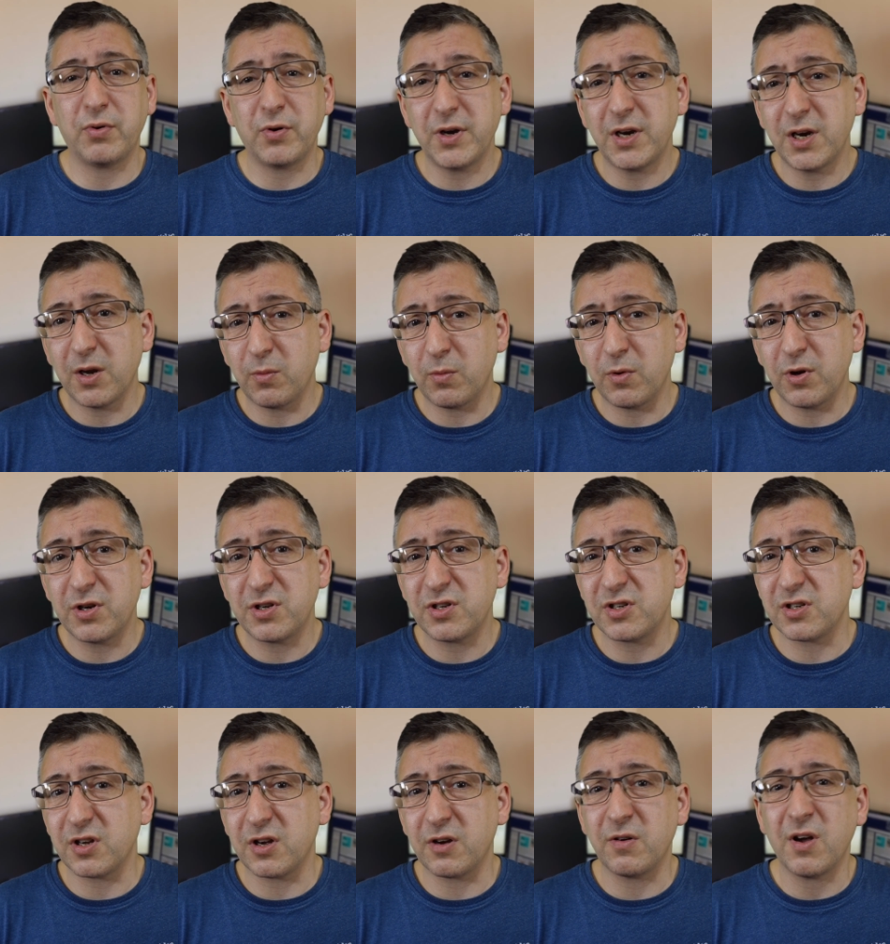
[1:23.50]
boiler would,
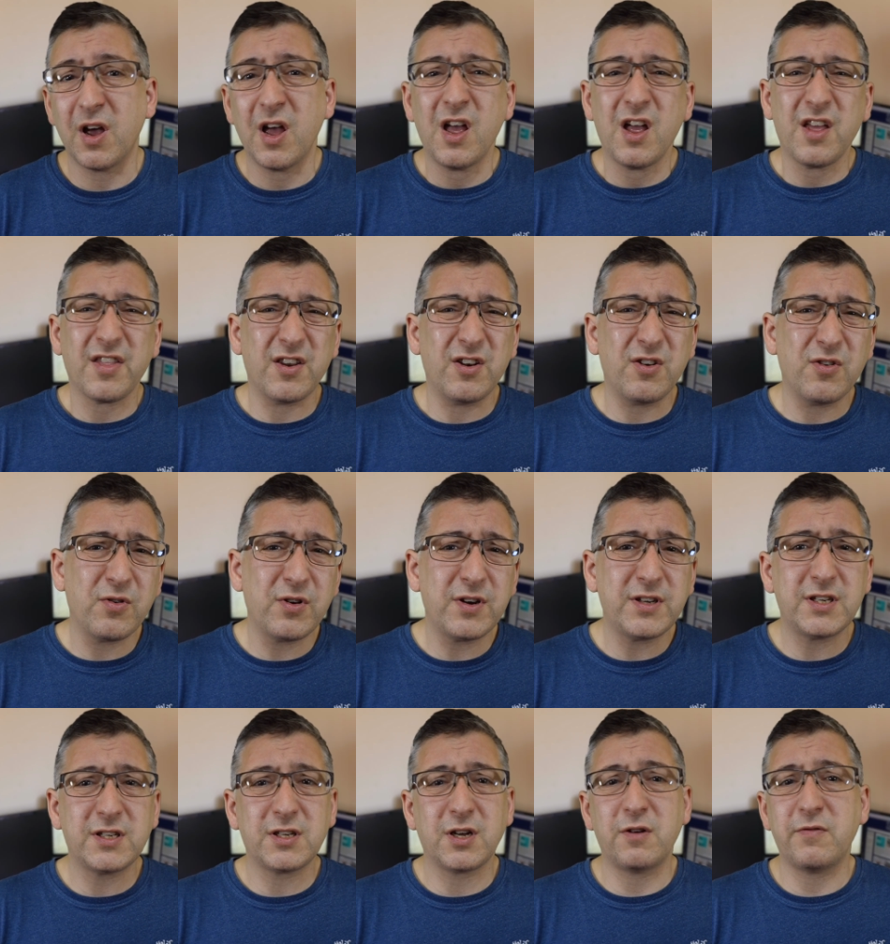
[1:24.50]
so the
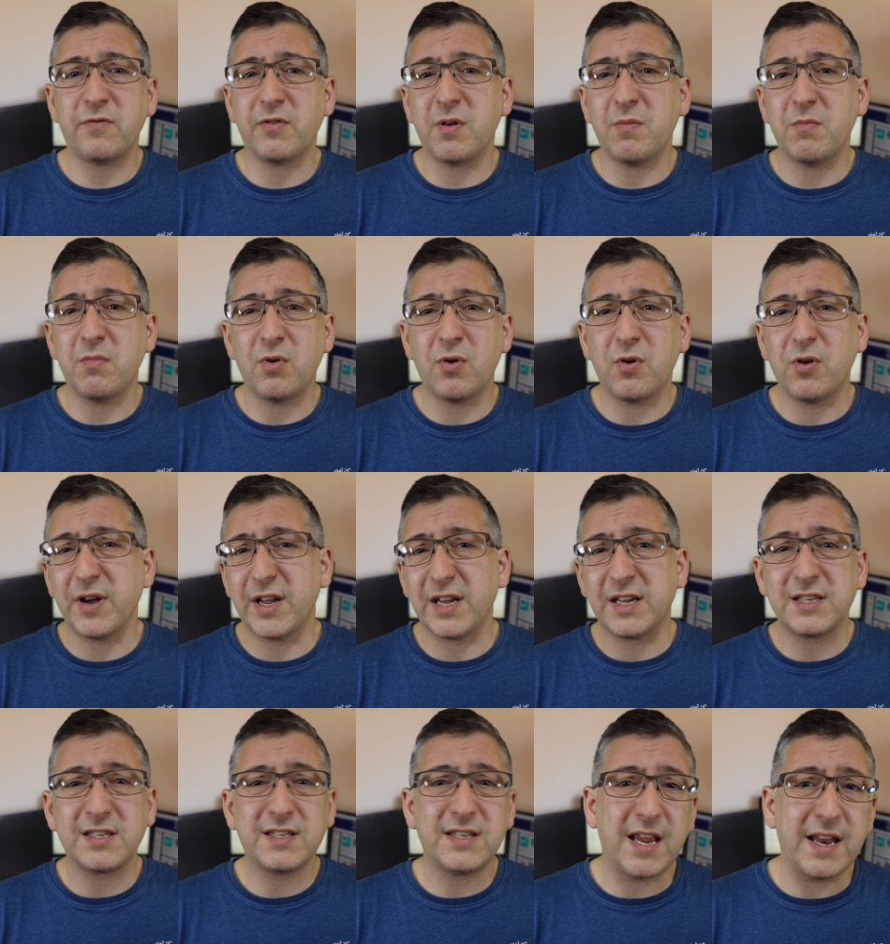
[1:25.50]
noise is over a more
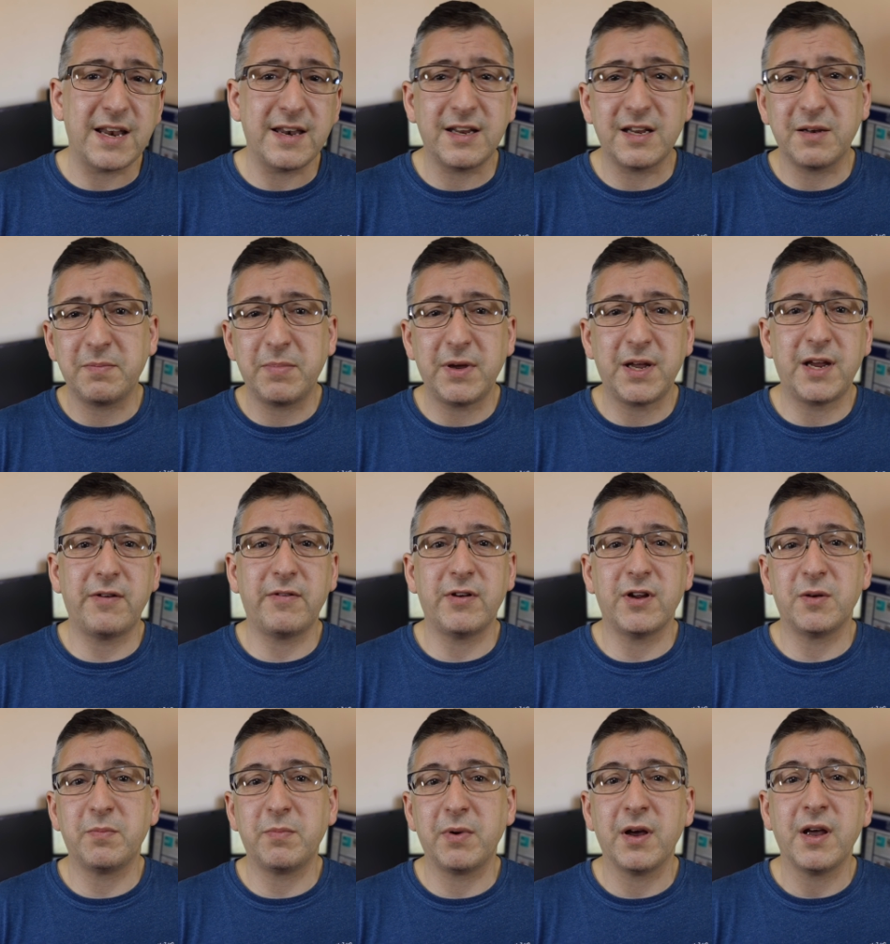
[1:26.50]
extended
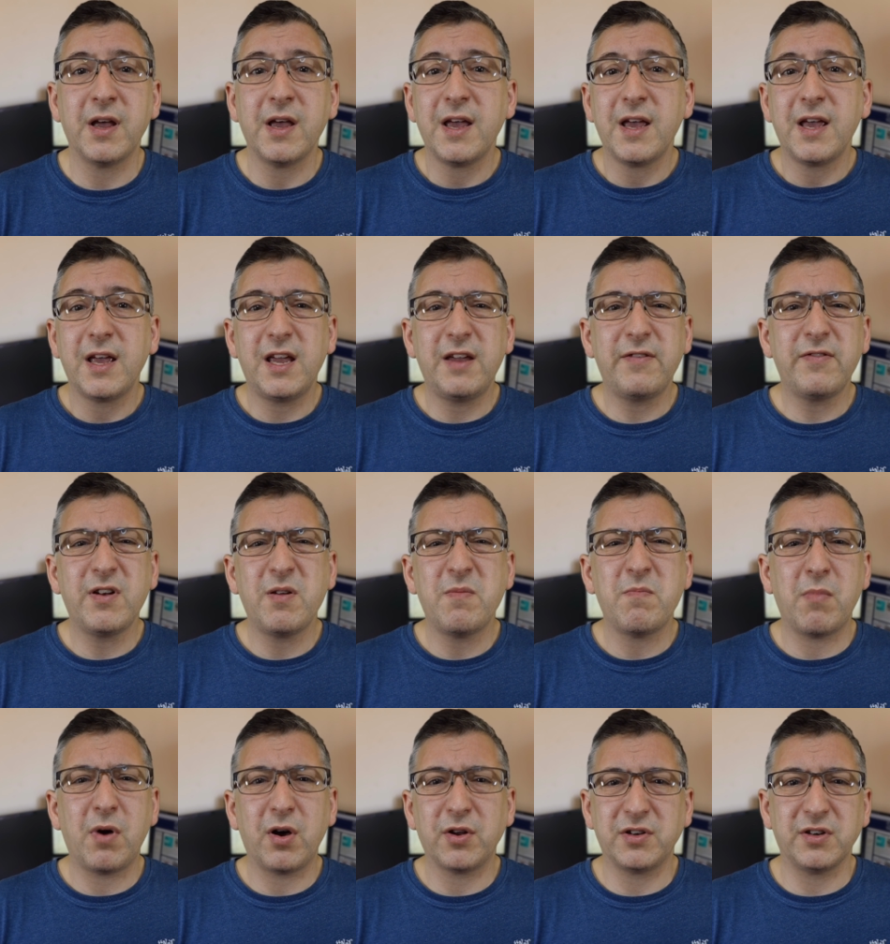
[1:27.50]
period, but even a
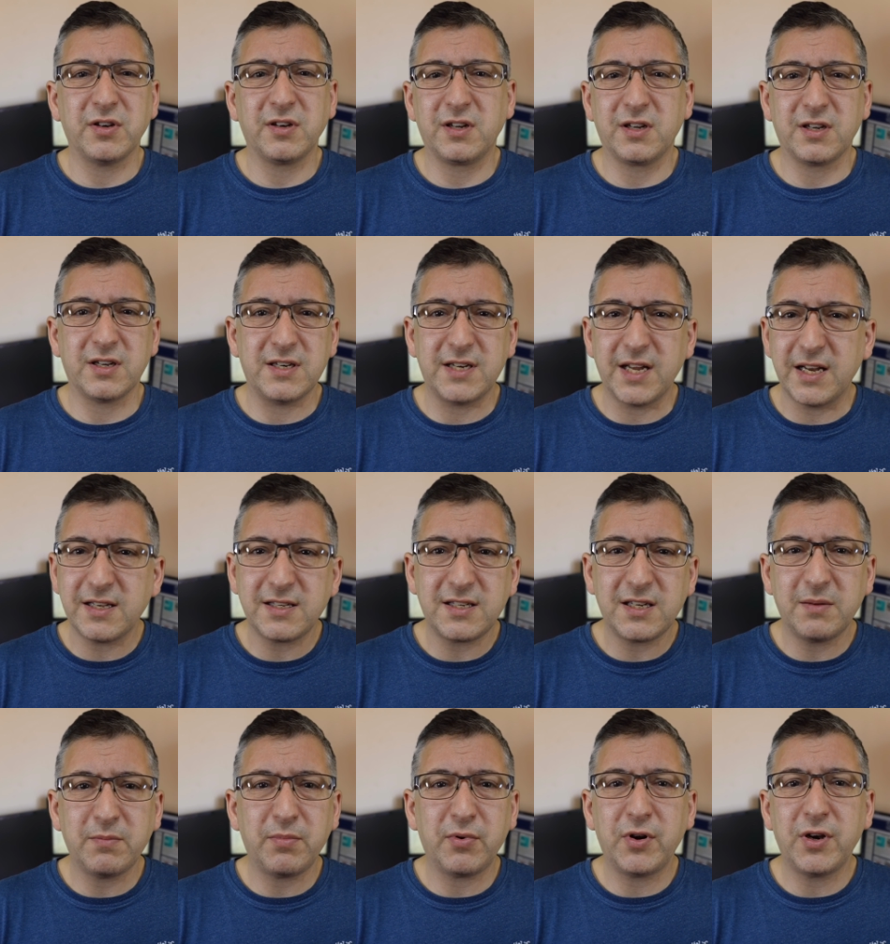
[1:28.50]
modern
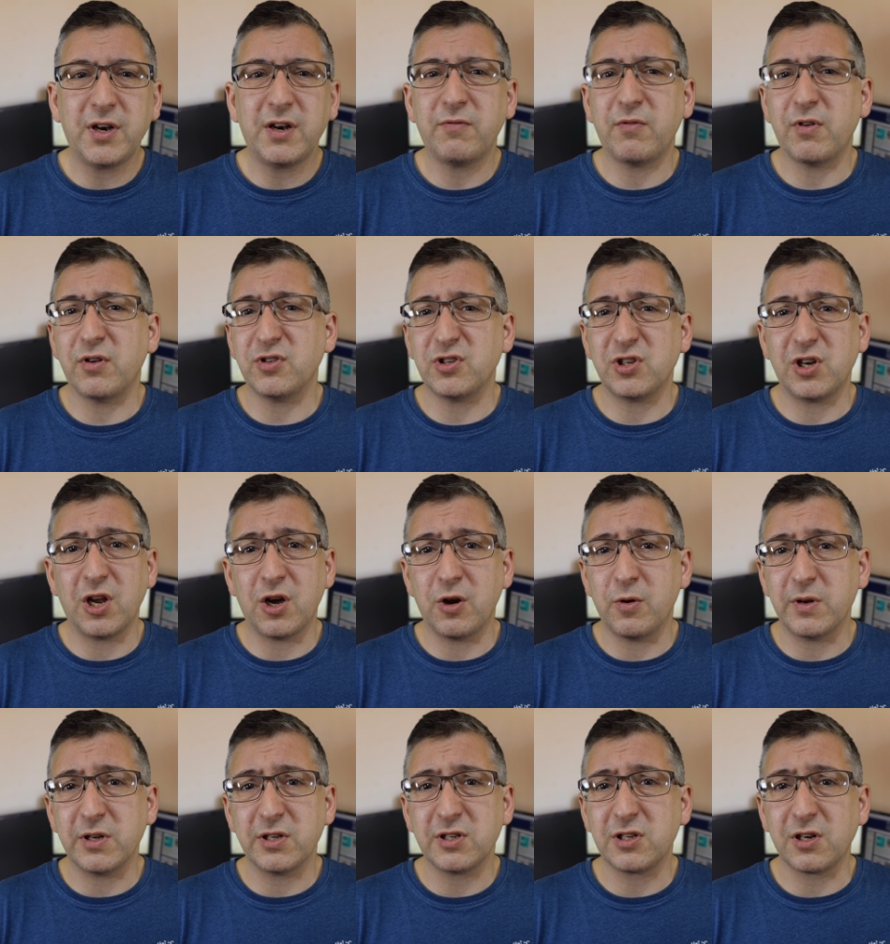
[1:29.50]
condensing boiler runs
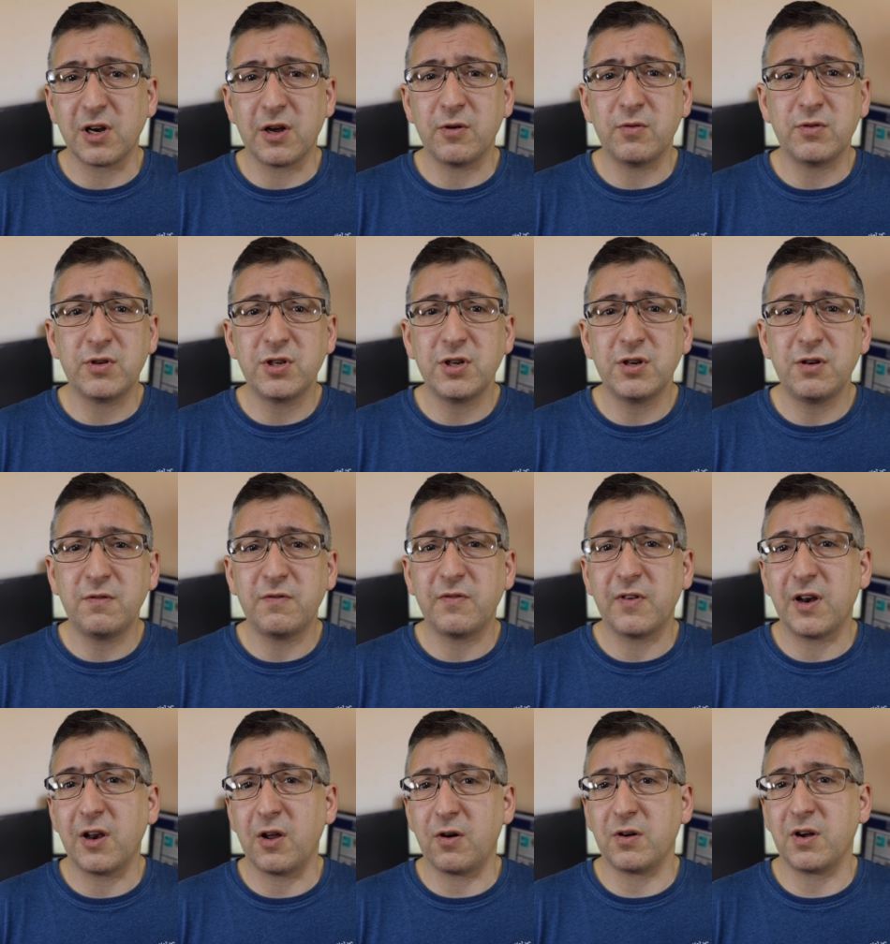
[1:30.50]
low and slow too
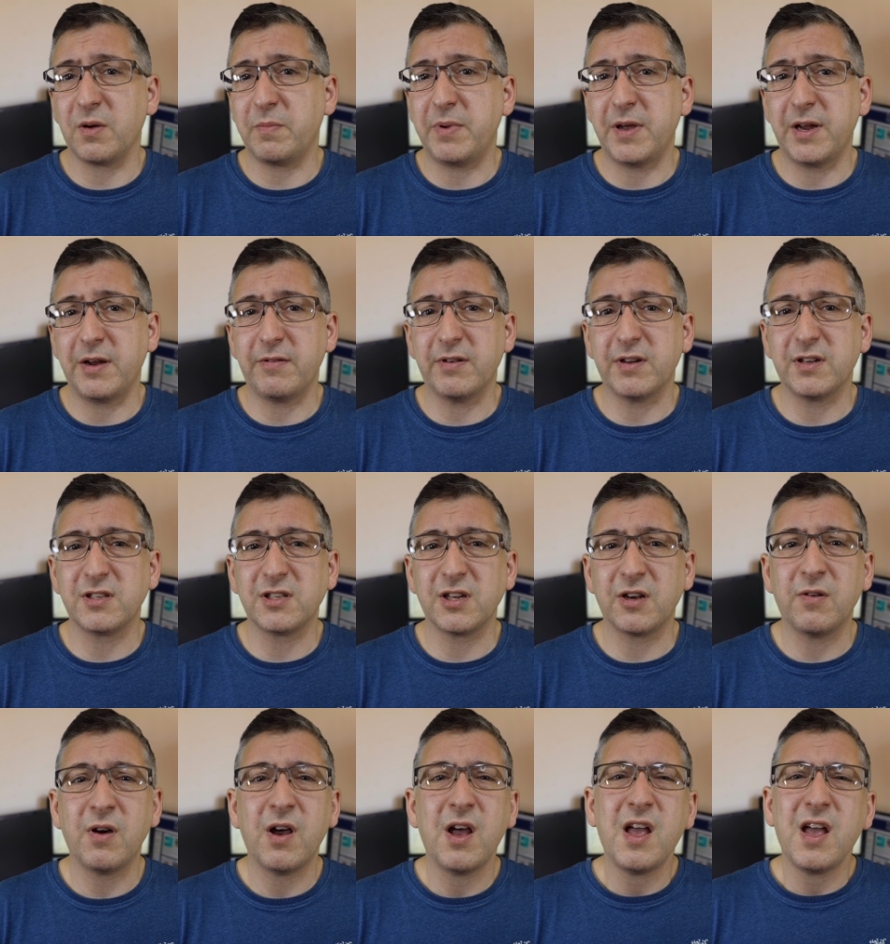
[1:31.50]
for longer periods,
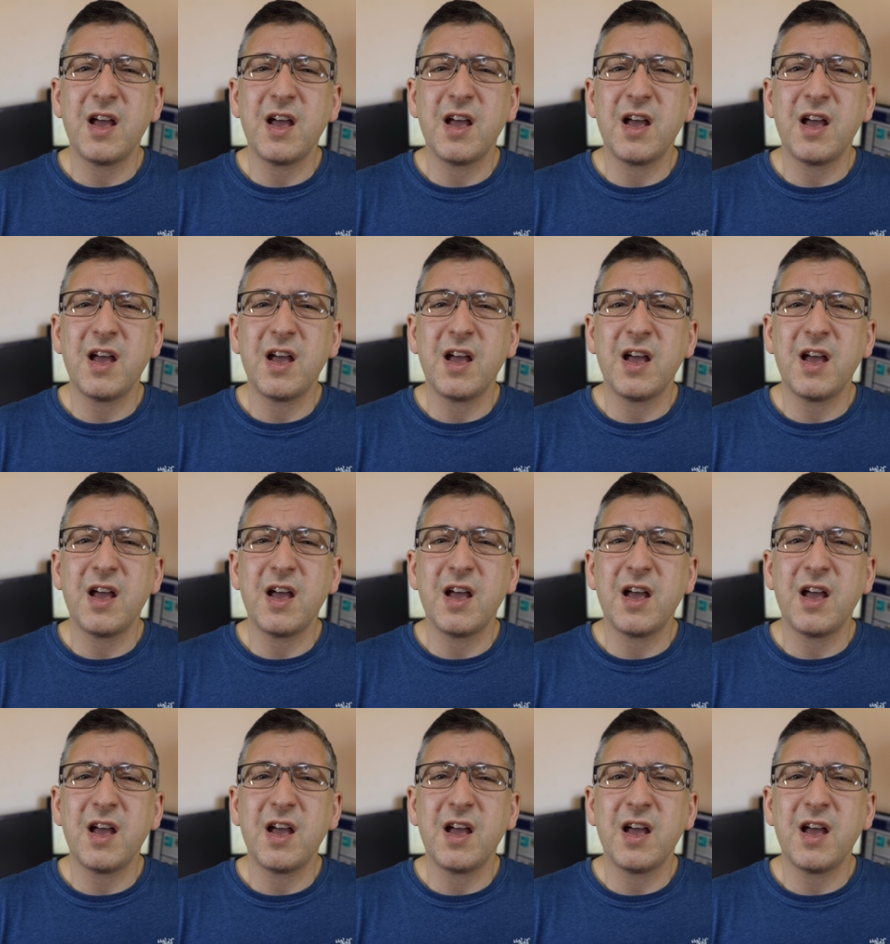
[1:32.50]
so